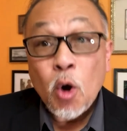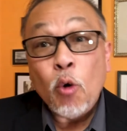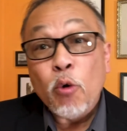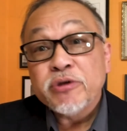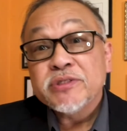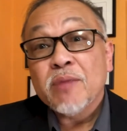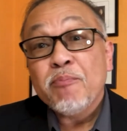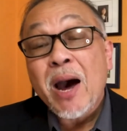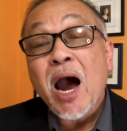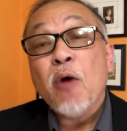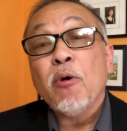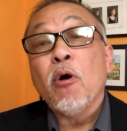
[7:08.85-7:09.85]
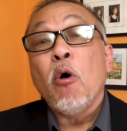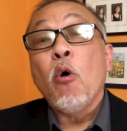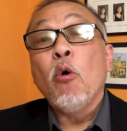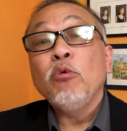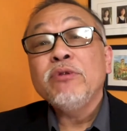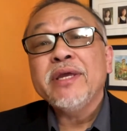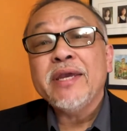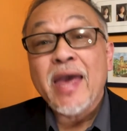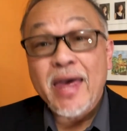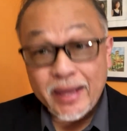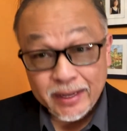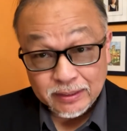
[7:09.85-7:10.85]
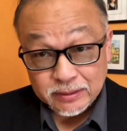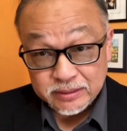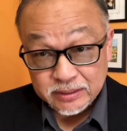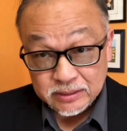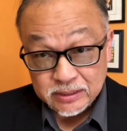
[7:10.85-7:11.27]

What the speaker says: Or is the power only held